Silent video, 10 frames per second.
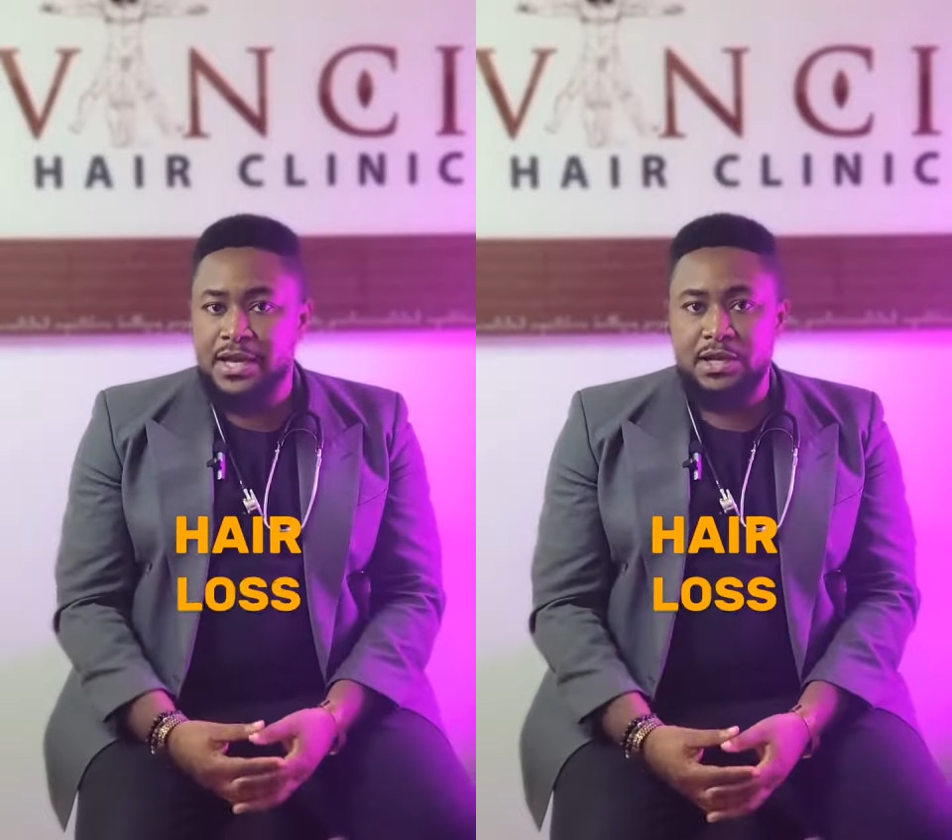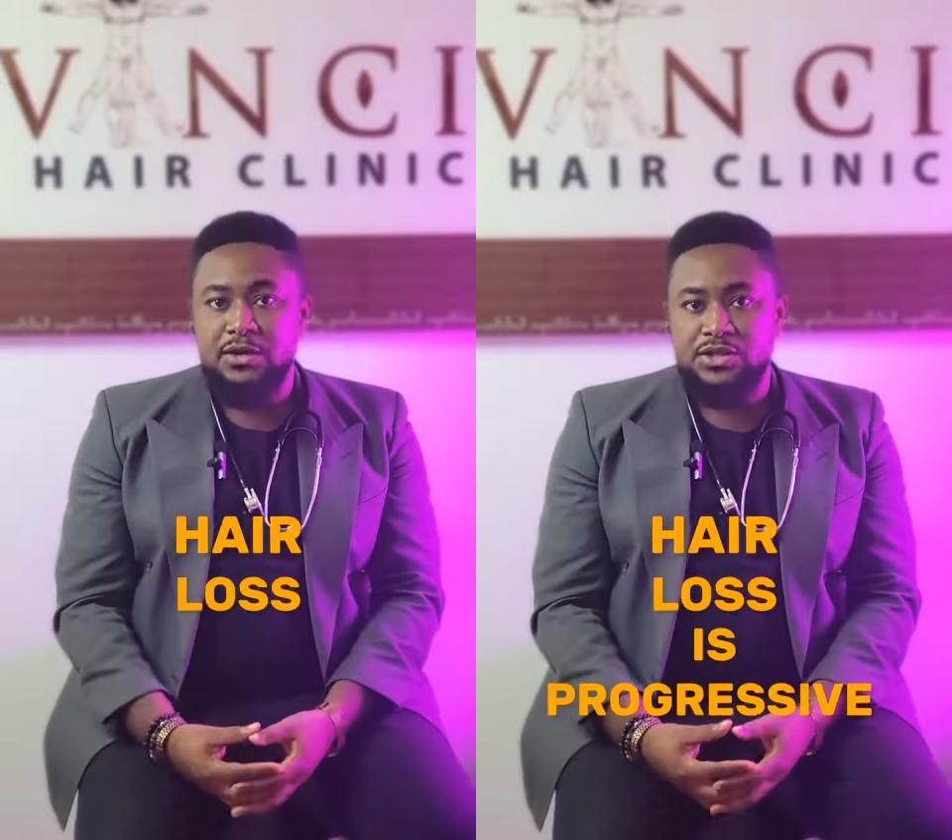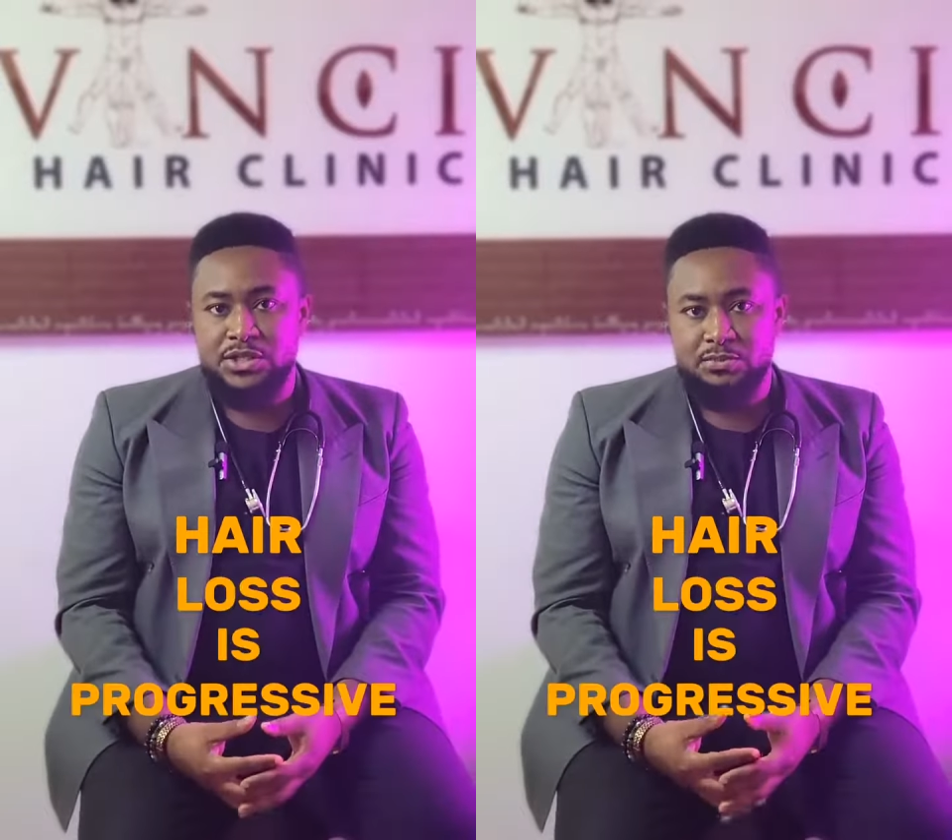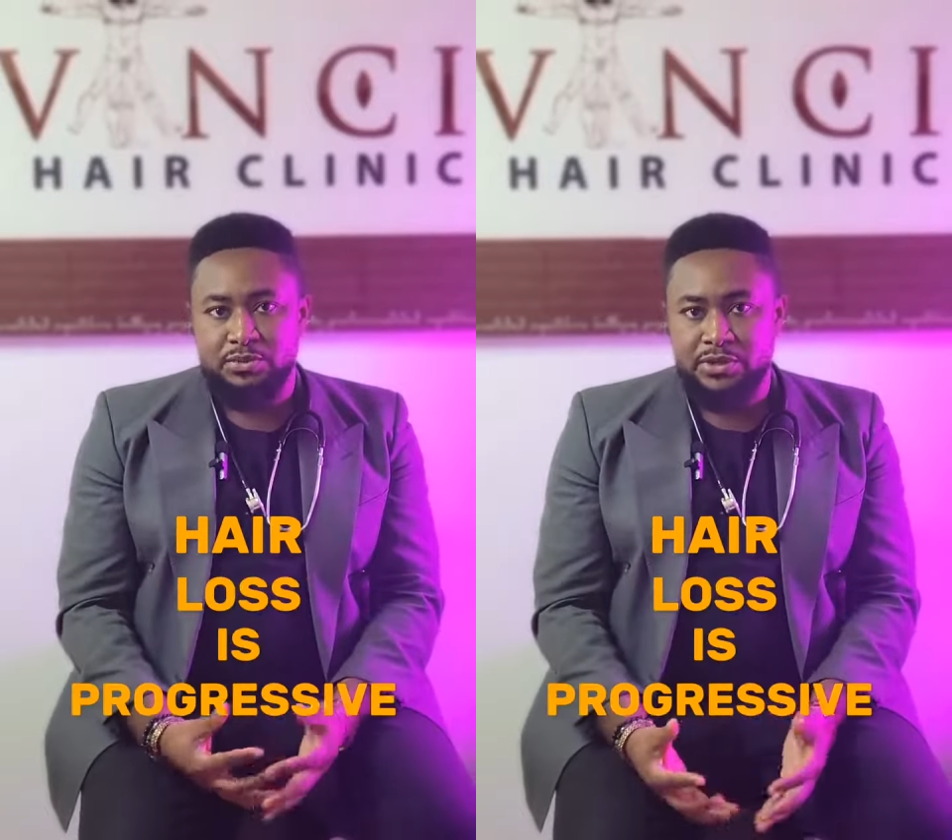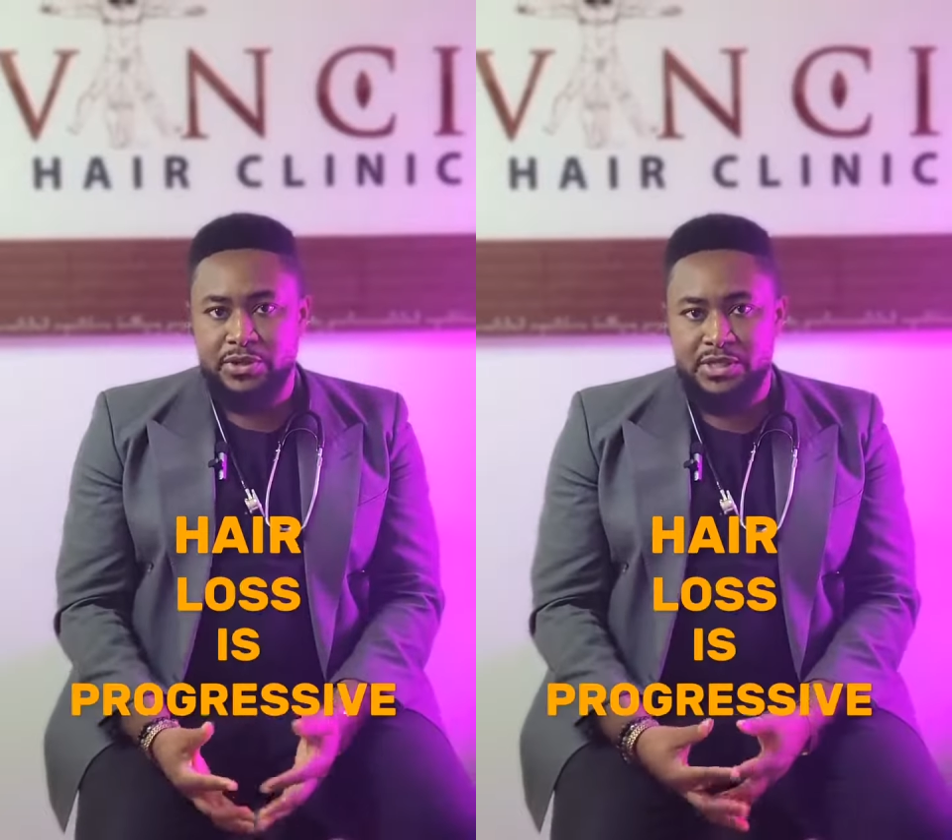loss is
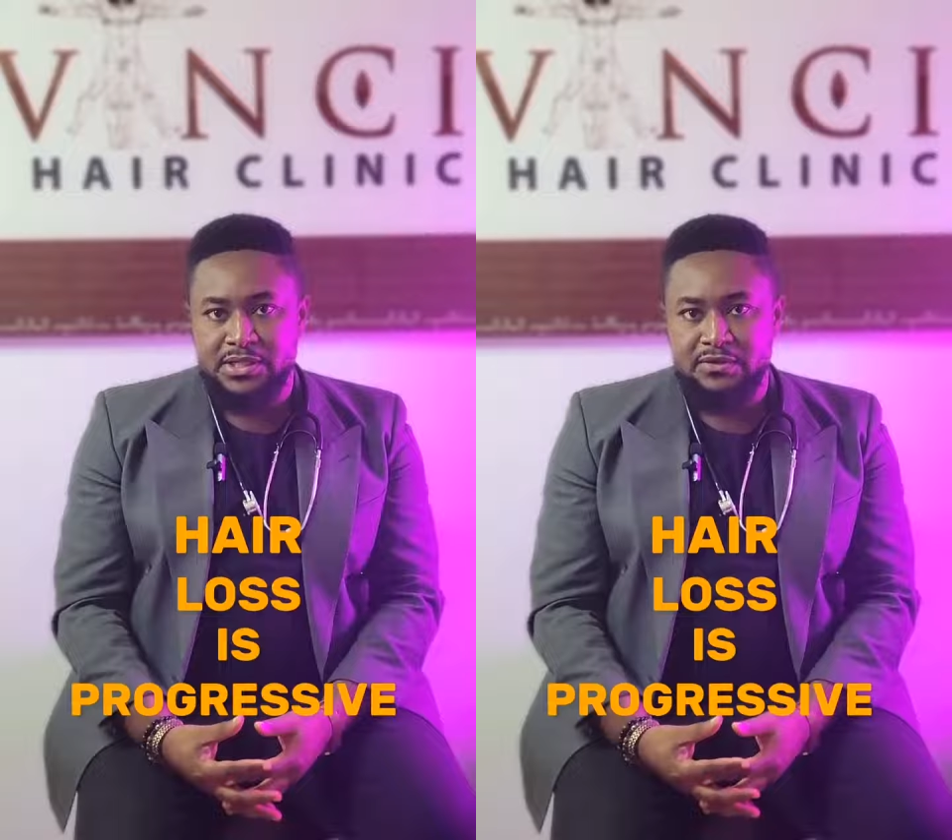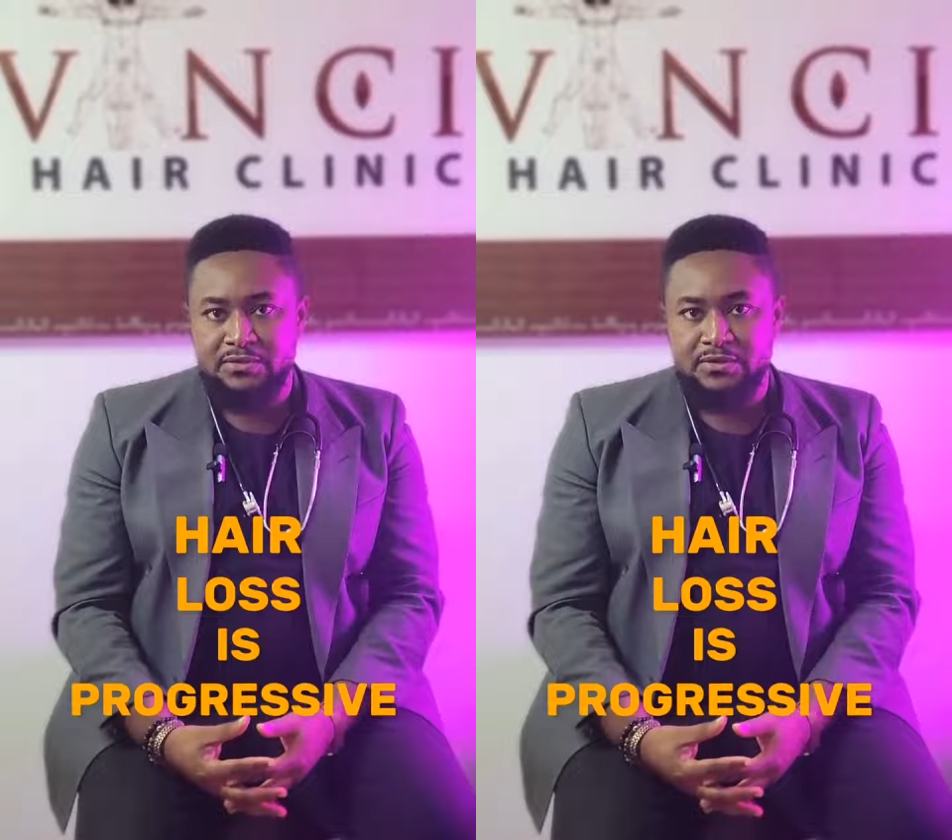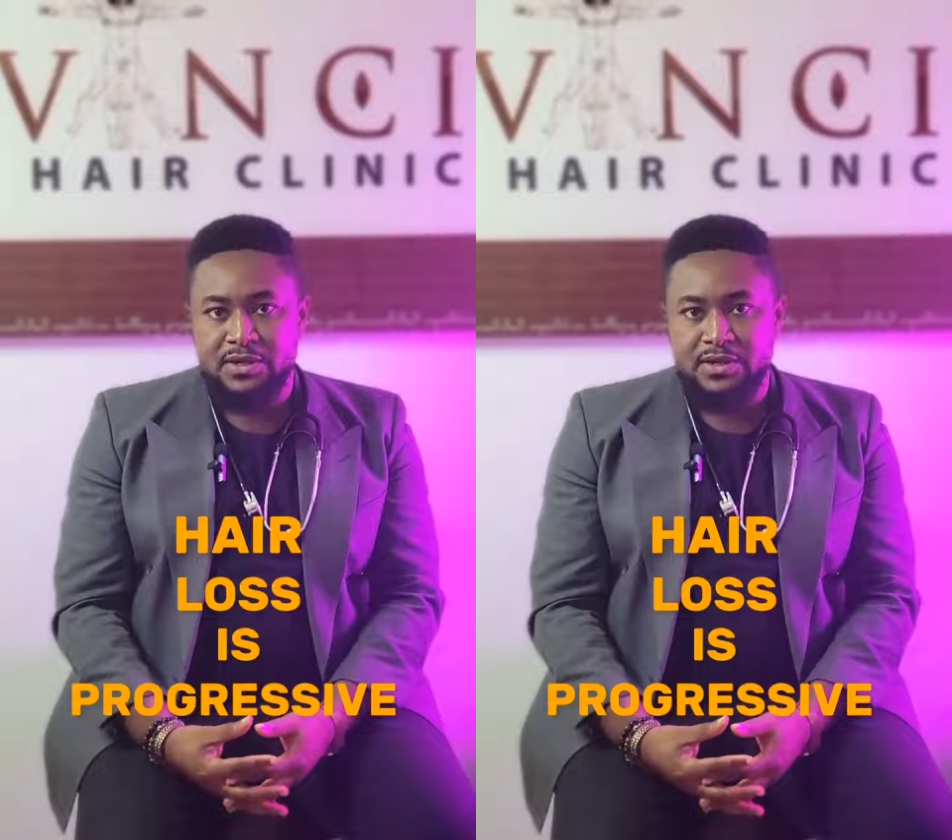progressive,